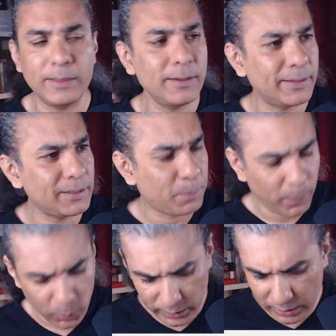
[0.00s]
this
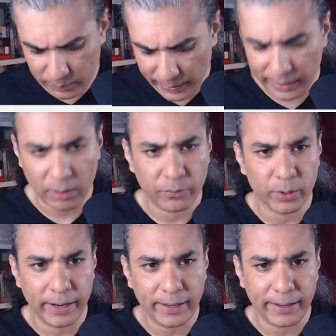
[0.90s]
proposal has been around
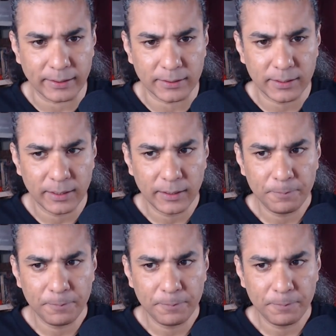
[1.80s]
for decades.